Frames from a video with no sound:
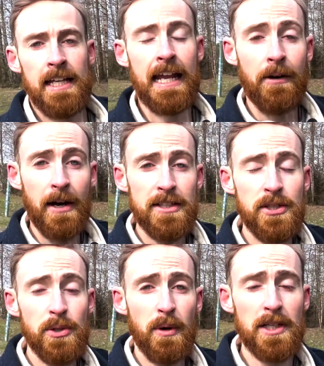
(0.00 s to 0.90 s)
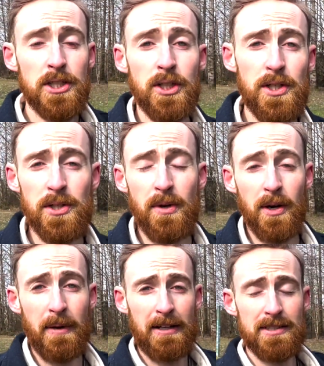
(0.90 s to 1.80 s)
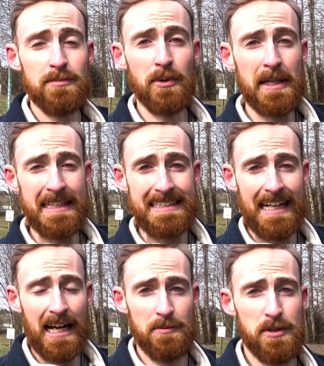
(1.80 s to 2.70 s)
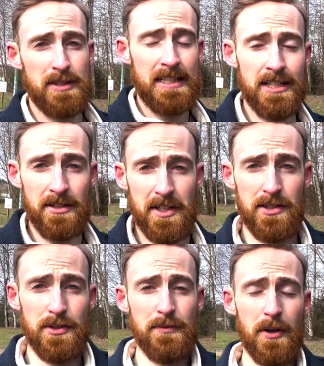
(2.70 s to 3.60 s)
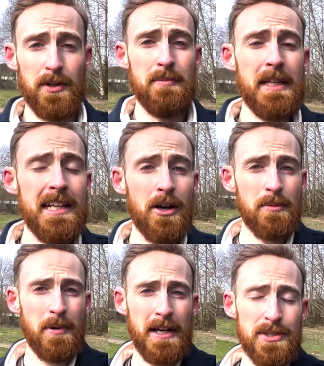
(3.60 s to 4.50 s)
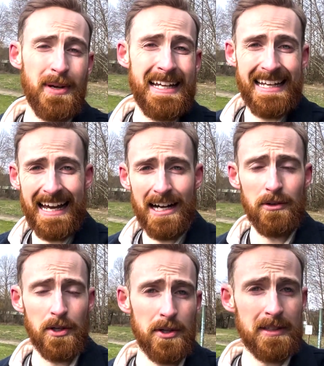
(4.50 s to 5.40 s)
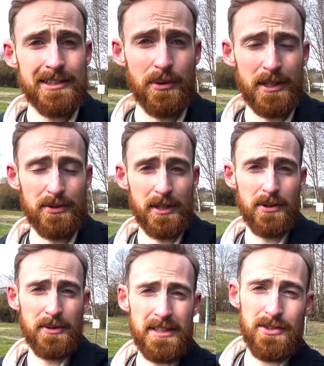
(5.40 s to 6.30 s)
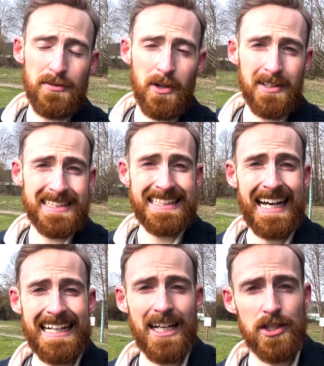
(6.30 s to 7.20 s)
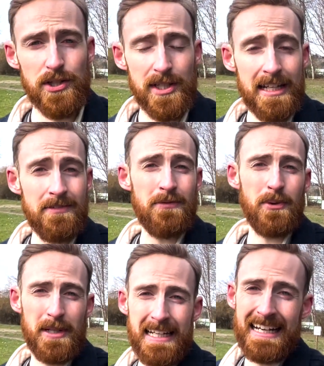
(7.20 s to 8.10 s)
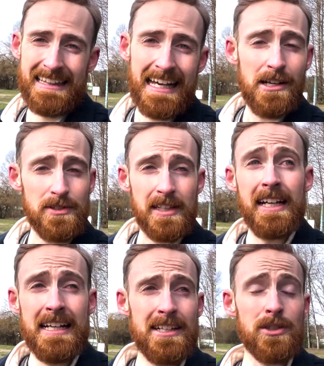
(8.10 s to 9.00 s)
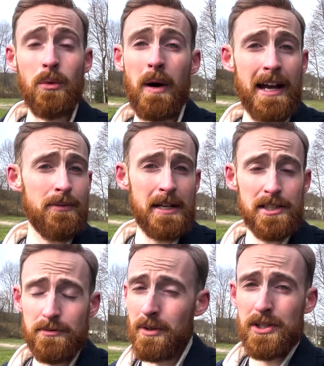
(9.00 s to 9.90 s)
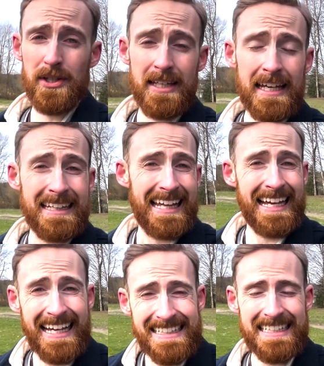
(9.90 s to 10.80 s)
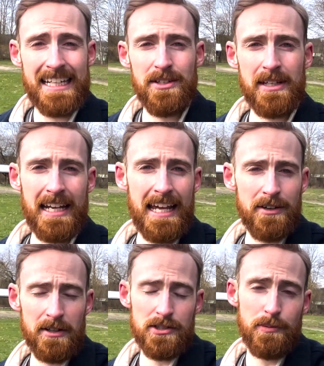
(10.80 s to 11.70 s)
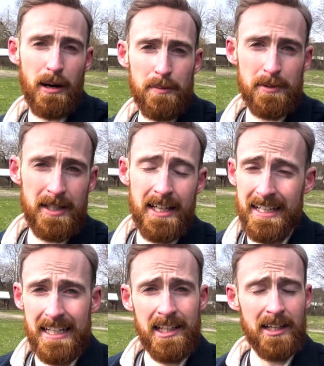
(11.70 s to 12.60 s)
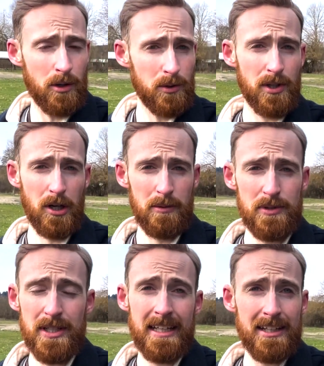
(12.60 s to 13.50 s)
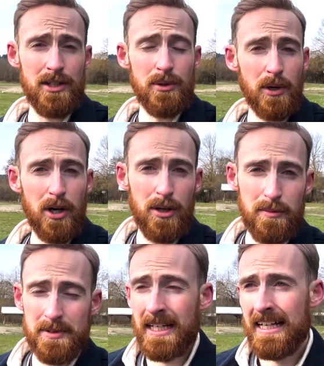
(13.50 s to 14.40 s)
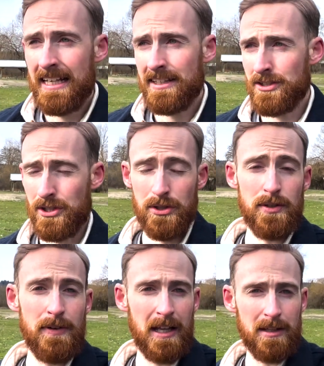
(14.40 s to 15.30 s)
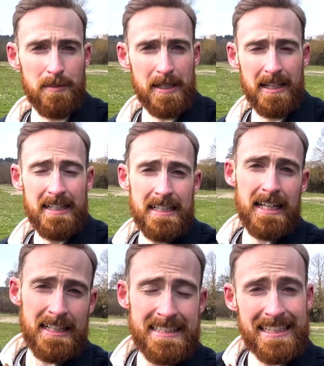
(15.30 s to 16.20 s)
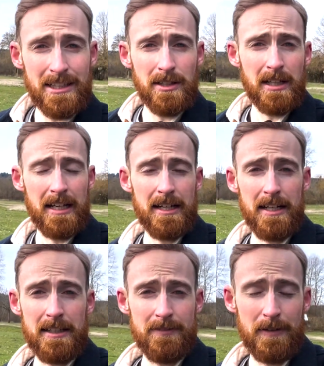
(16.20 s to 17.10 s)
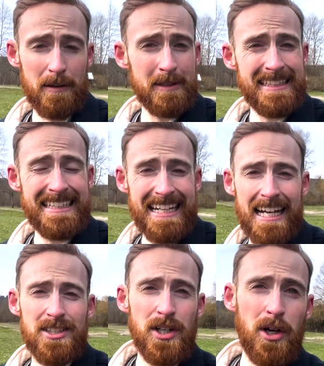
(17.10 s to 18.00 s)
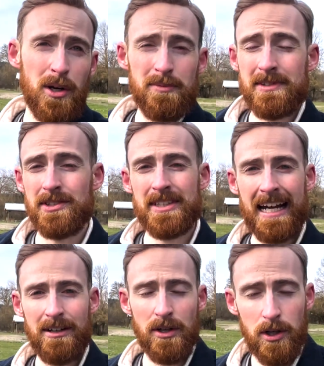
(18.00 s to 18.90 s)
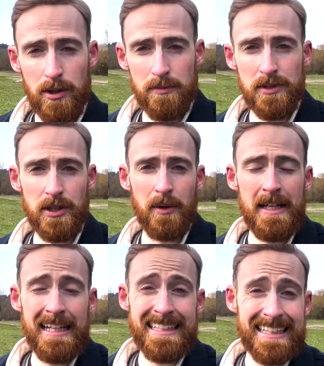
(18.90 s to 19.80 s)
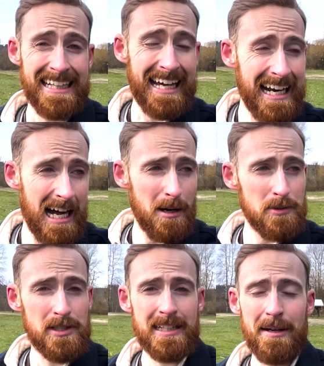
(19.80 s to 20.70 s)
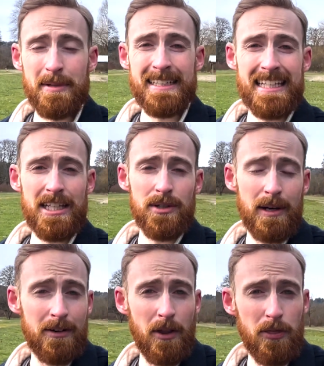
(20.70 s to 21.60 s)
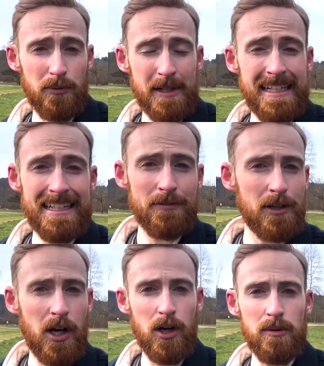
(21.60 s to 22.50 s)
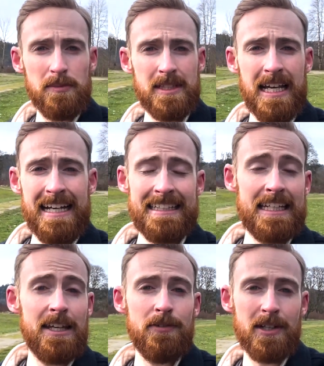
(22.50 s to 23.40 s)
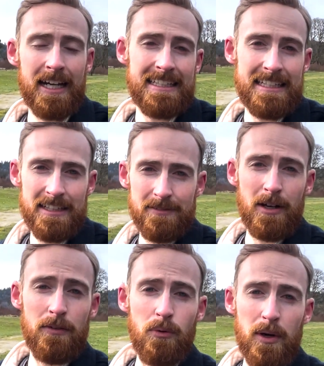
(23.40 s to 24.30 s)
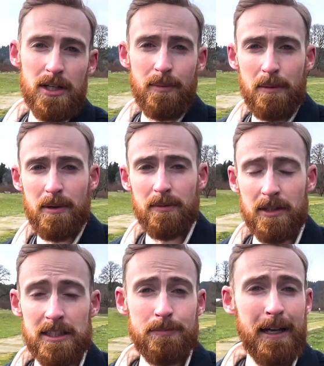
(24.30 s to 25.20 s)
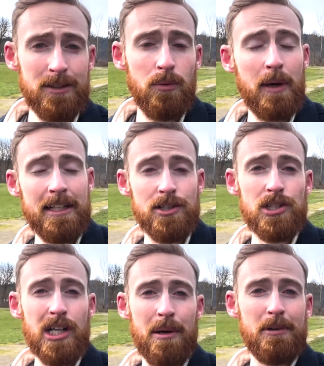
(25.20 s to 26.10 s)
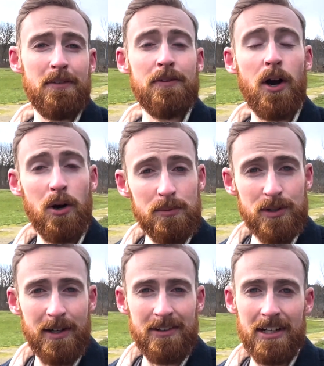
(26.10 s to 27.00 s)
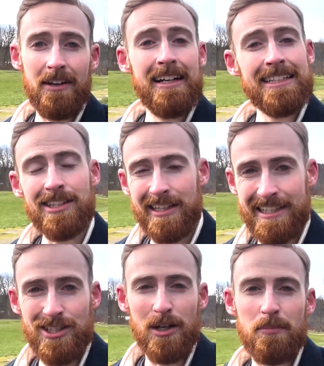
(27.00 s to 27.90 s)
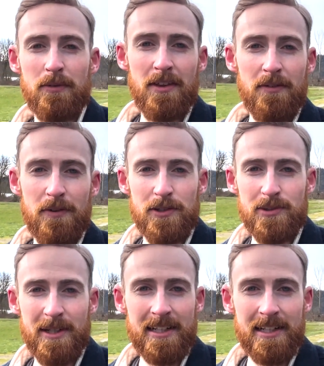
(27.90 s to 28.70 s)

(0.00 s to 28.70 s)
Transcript: Now, I do want to show you around some real estate options here in Duvall. The median home price right now, early twenty twenty-three in Duvall, is nine hundred forty-nine thousand dollars. There's a wide range of what you can get. Like I said, you can get acreage property, you can get older homes, you can get newer homes. There's new development, uh, single uh, family detached homes, there's townhomes. So there's a lot of options. I'm going to take you around three different homes to give you an idea of what you might be able to expect when you're shopping for homes around here. So let's jump over to the first one.